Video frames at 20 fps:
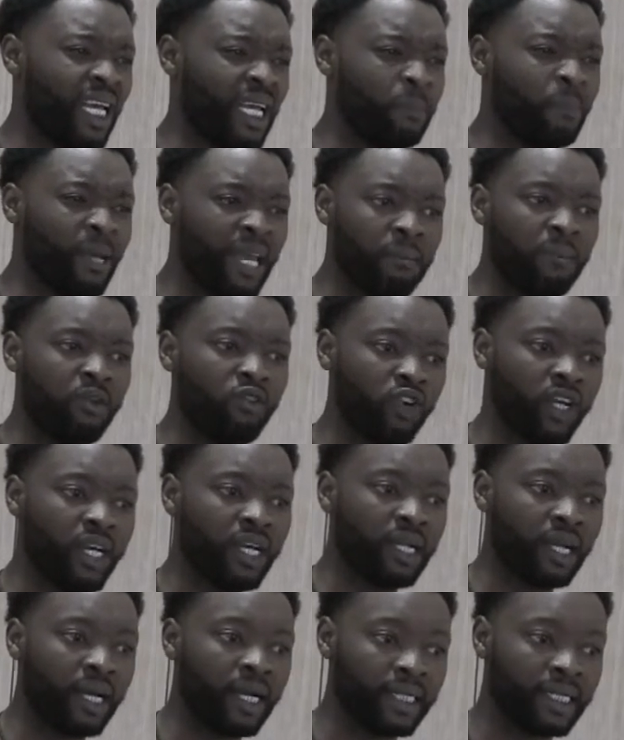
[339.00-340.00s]
it made me
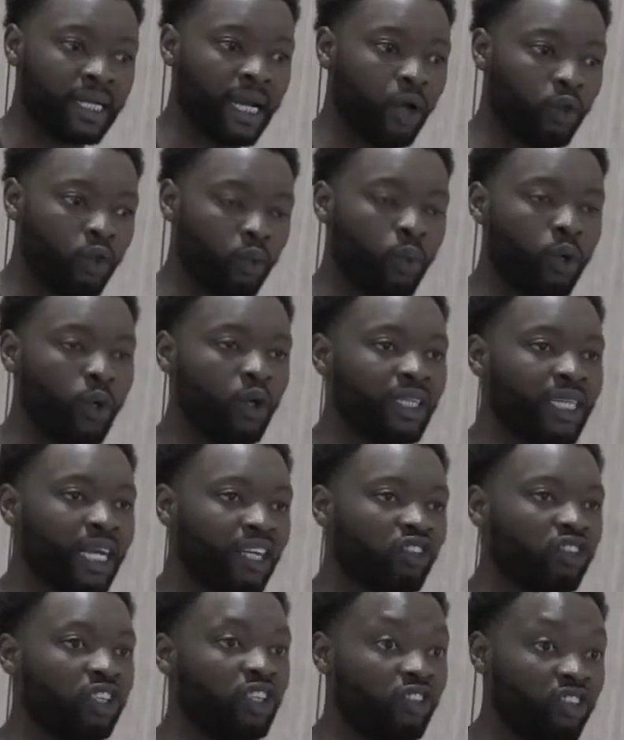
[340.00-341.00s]
realise how the world's
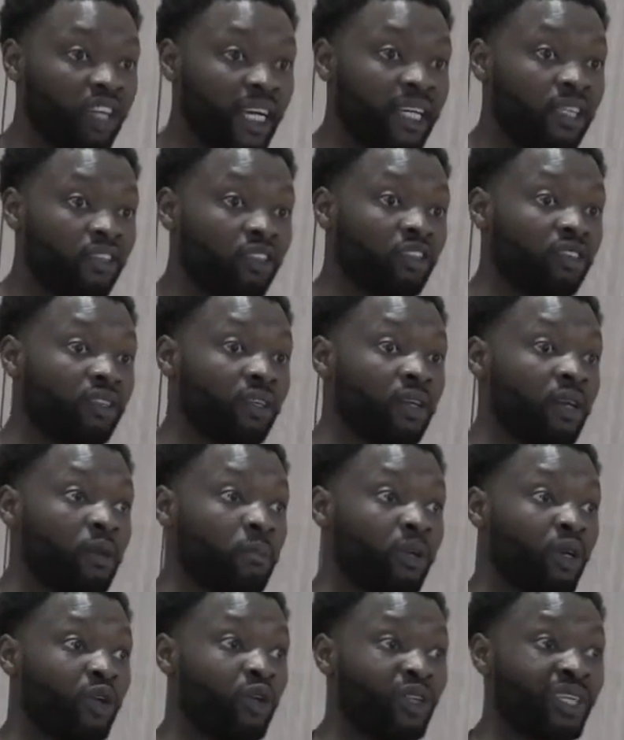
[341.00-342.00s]
actually
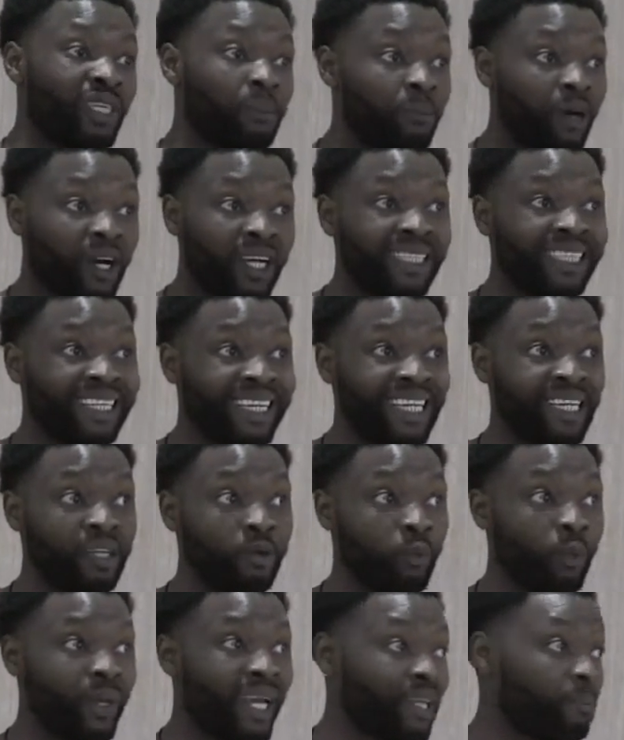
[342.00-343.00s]
changed, because in my
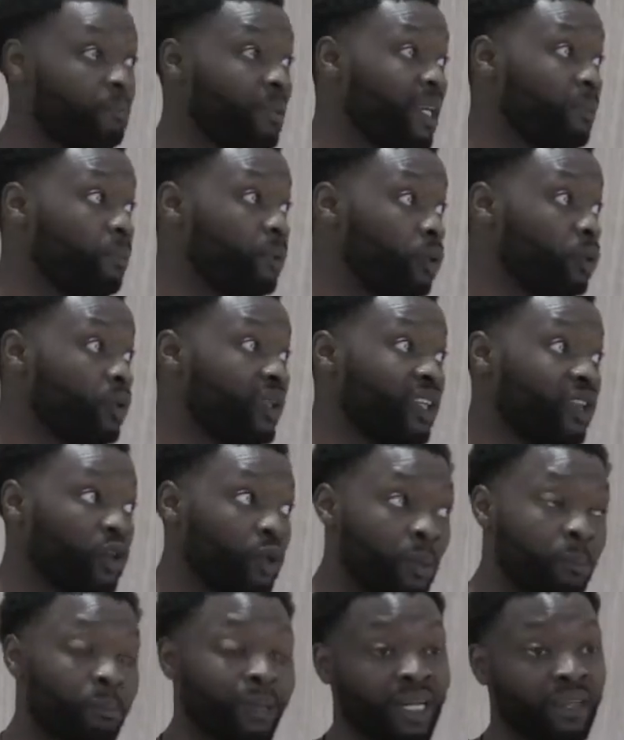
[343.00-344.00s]
day we had people who was
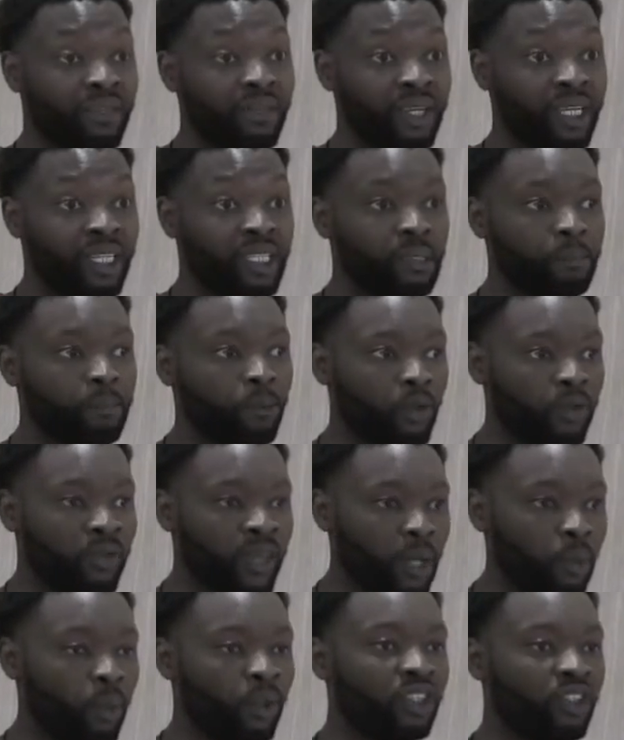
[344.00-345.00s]
doing bad things but
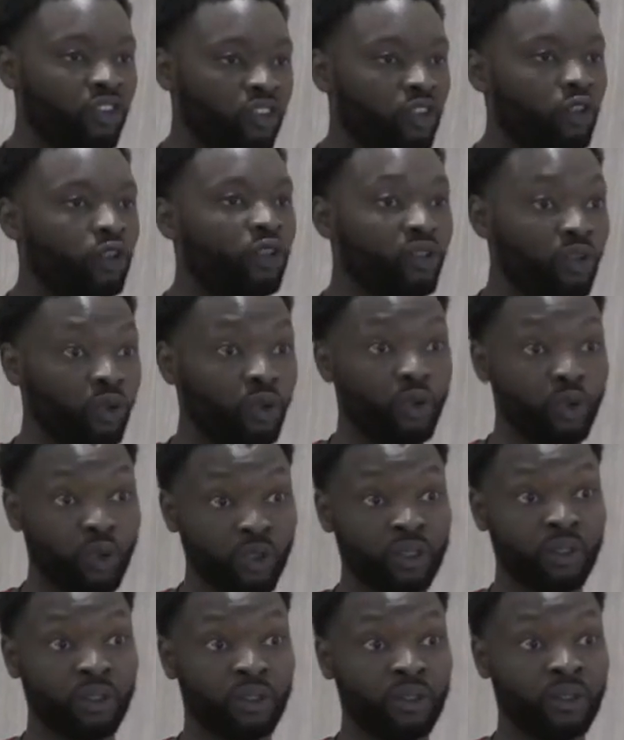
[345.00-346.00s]
they wanted you to do
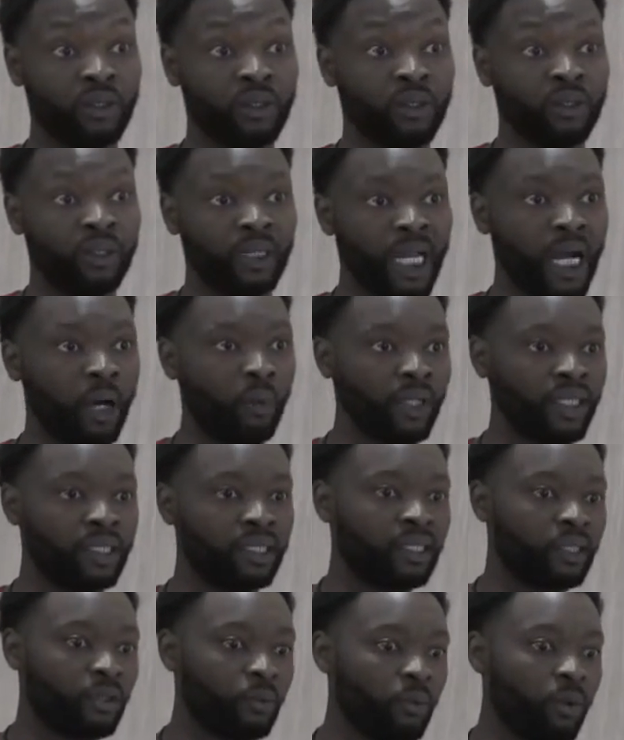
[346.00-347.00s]
good. Now
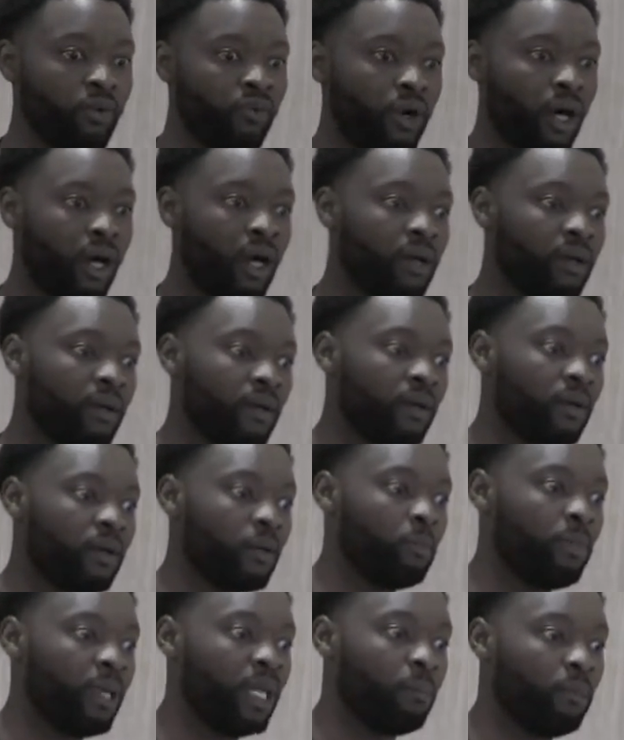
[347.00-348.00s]
it's, we've
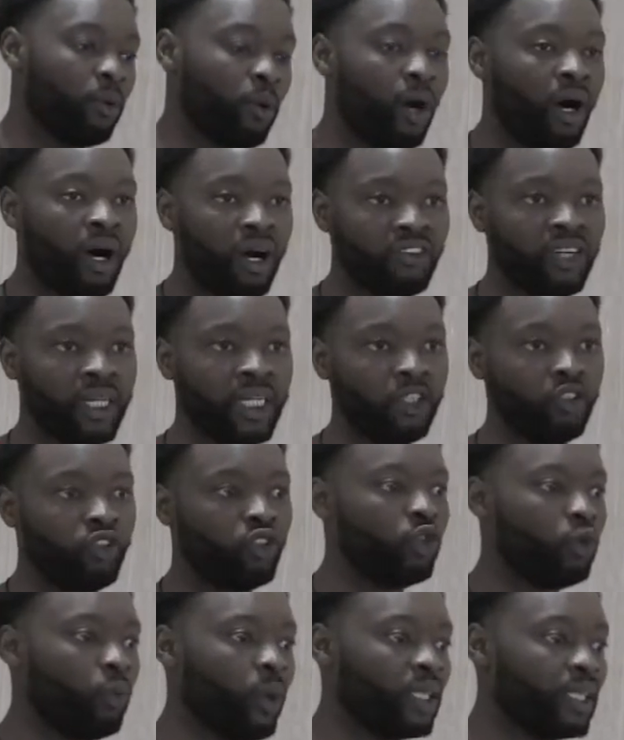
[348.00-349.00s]
got people our age
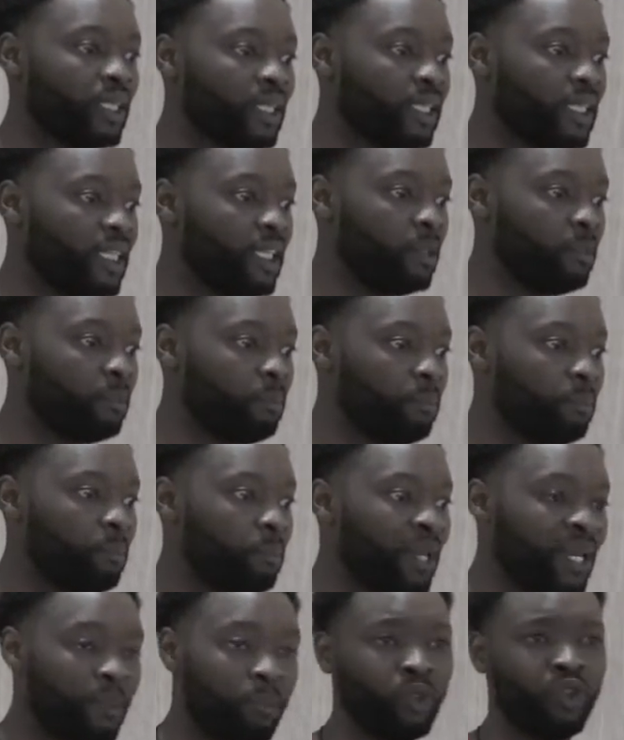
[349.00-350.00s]
who want to see
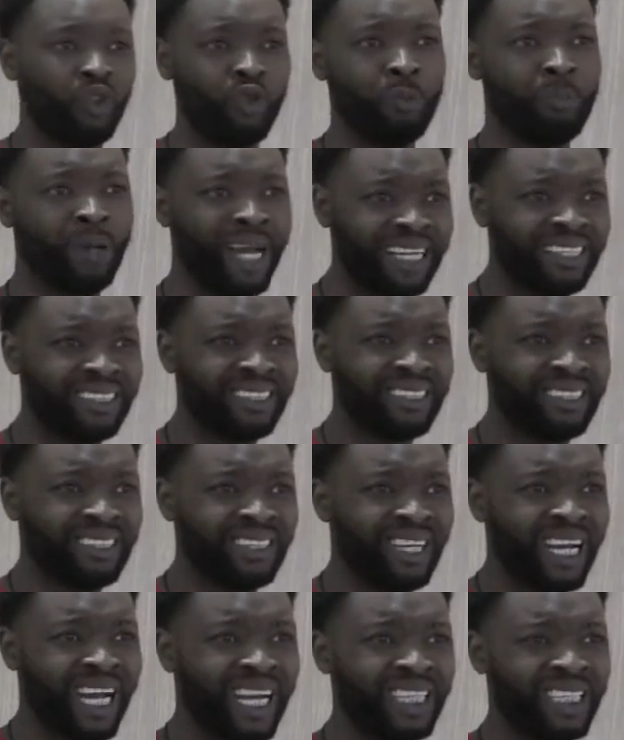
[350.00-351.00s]
people do
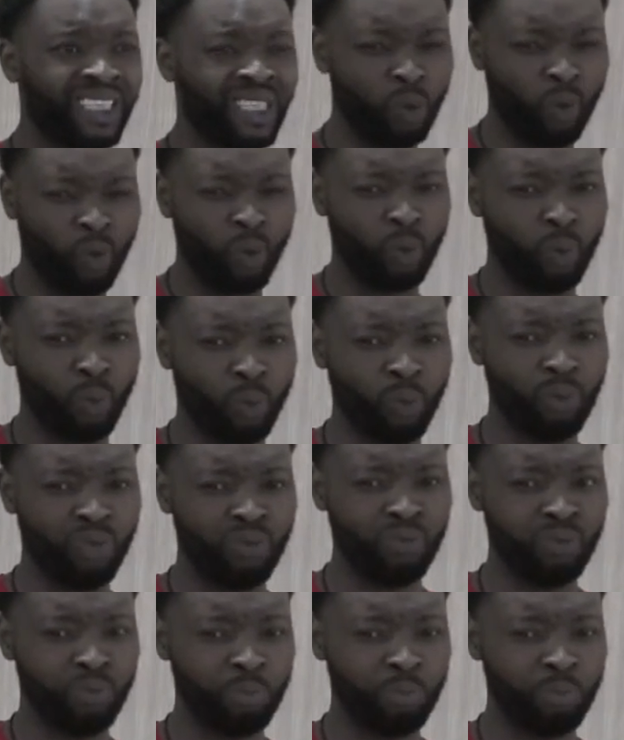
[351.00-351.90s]
bad and they'll